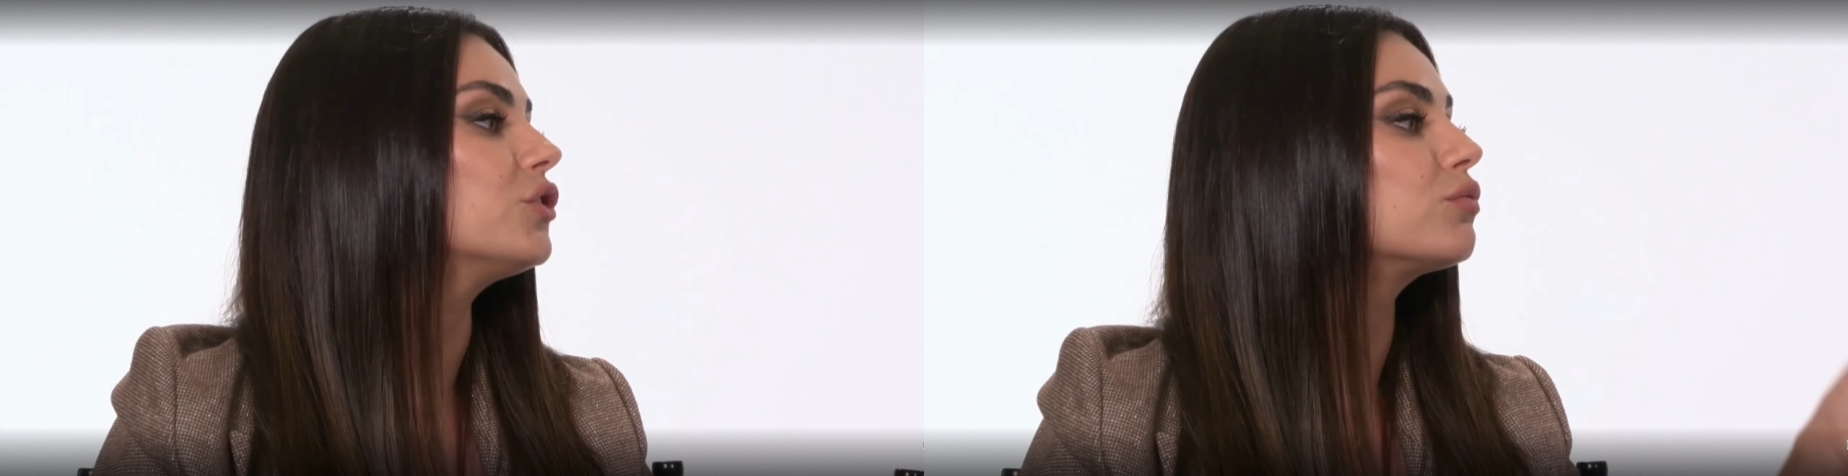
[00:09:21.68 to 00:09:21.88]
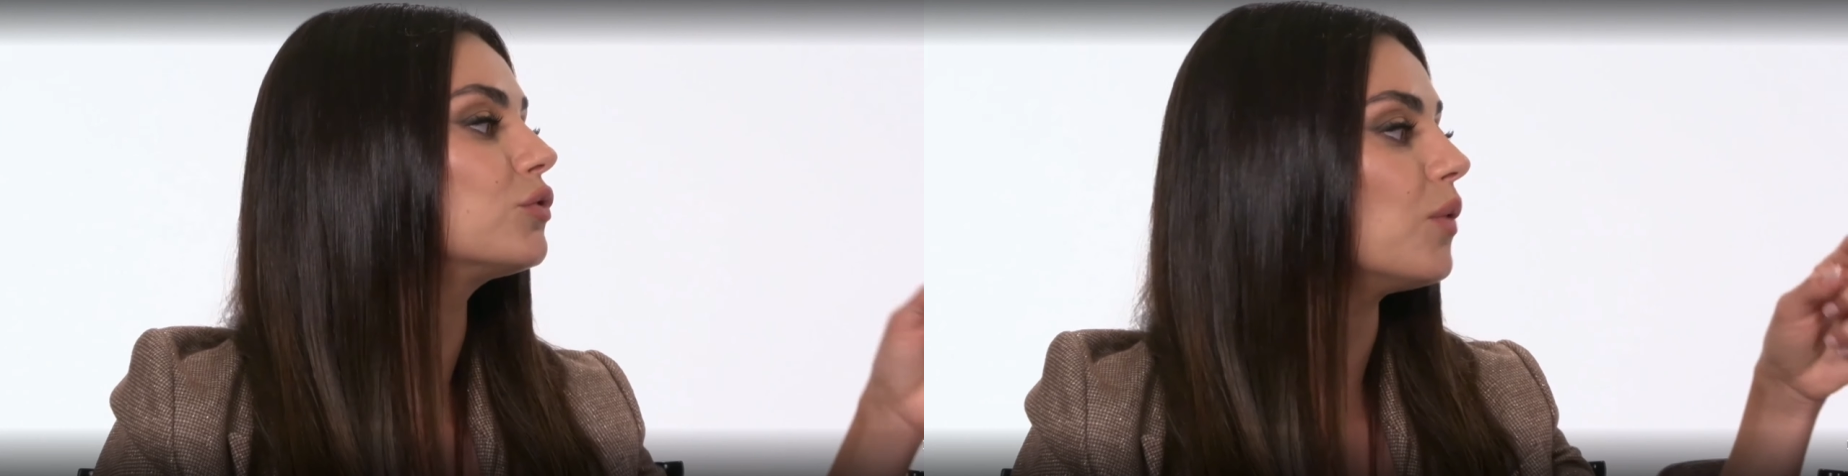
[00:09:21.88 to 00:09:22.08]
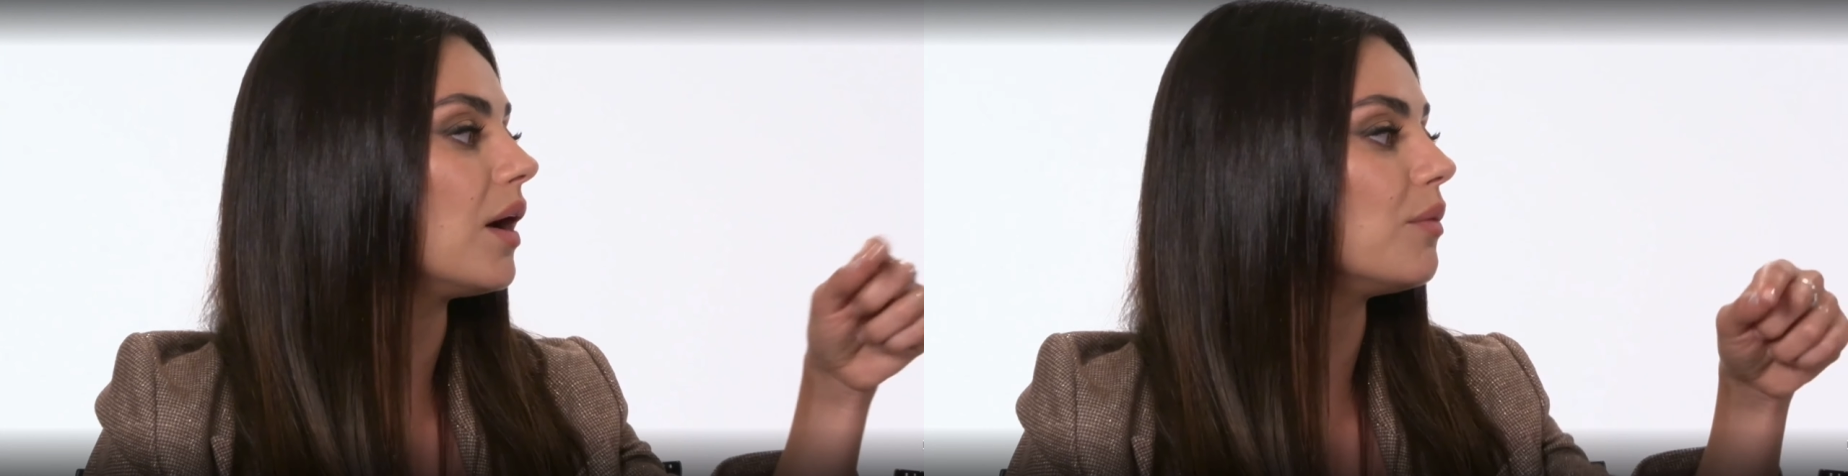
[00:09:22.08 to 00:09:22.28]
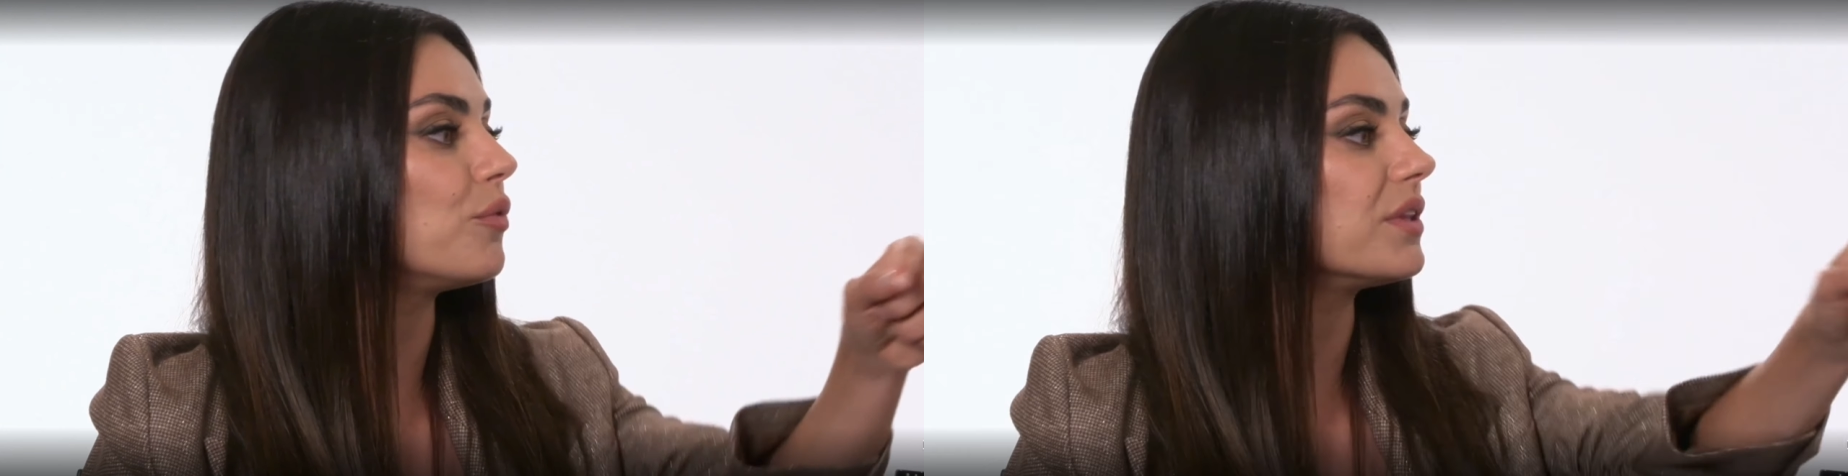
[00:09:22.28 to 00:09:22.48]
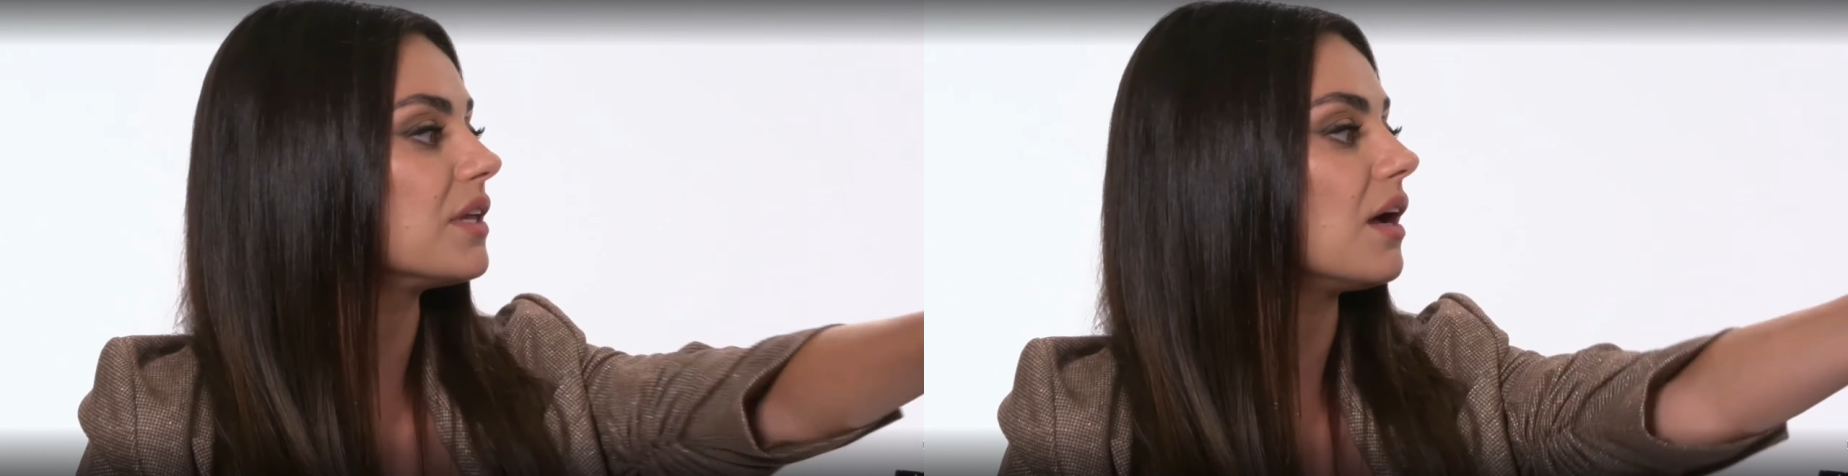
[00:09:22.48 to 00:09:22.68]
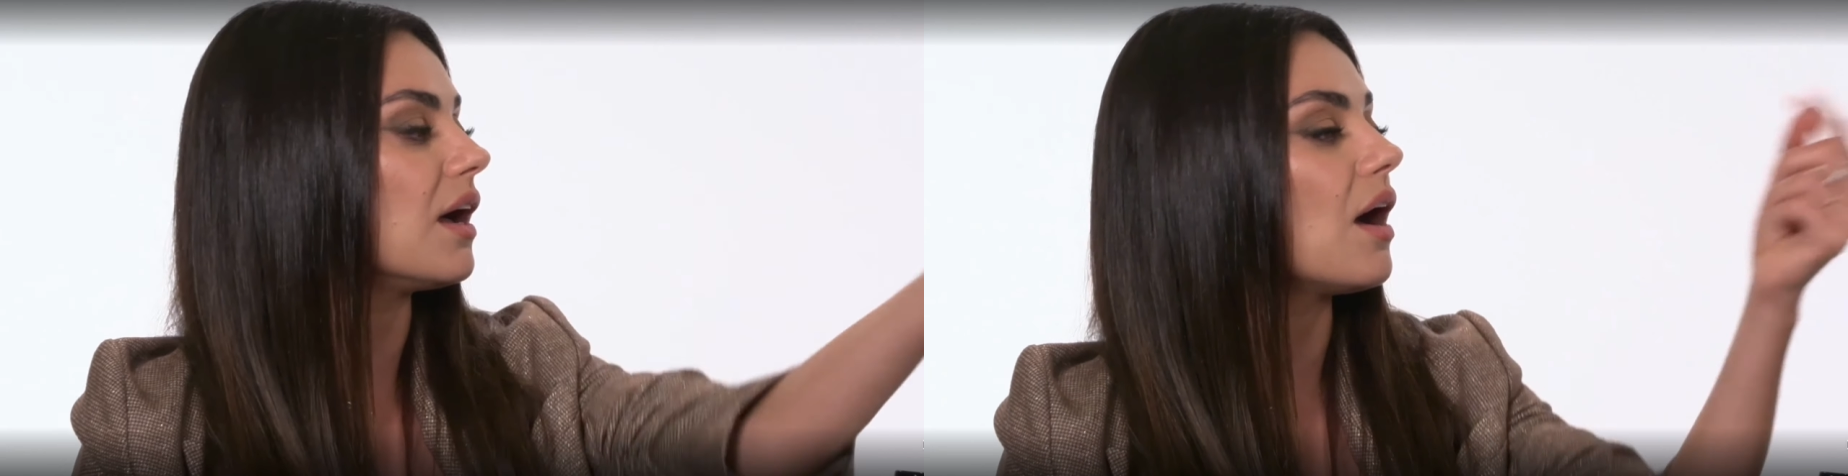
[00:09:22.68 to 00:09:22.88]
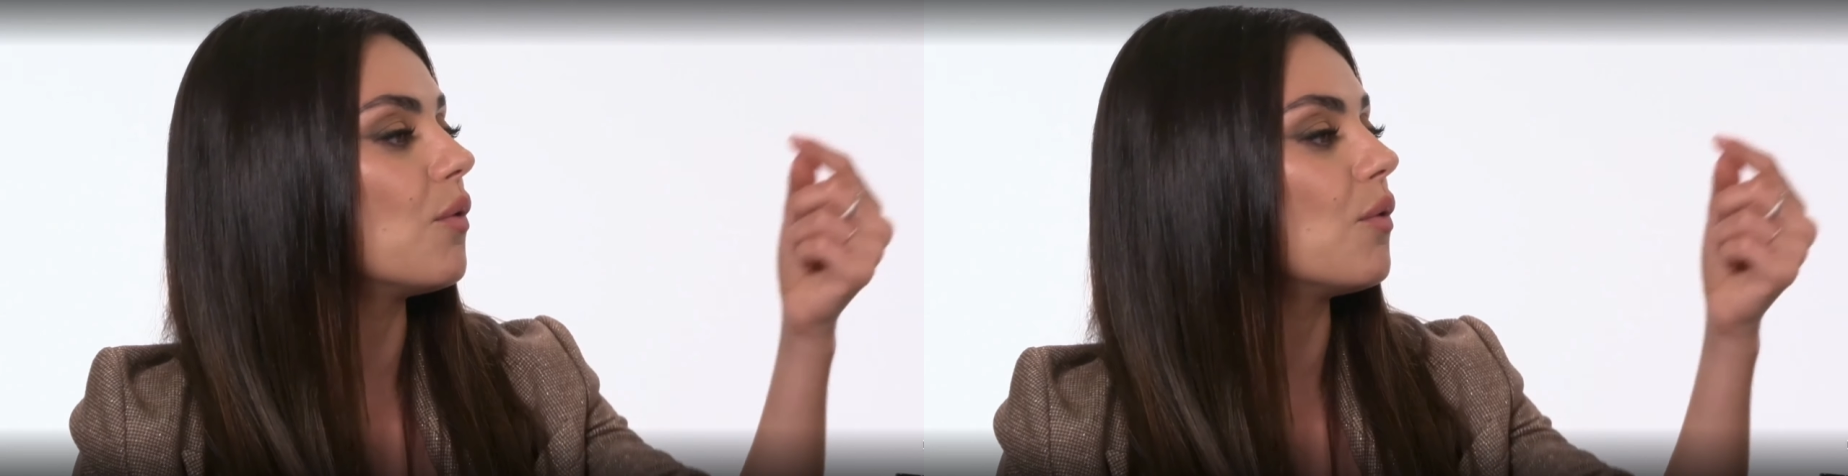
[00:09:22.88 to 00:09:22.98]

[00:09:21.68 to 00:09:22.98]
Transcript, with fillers: She grew up with yeah.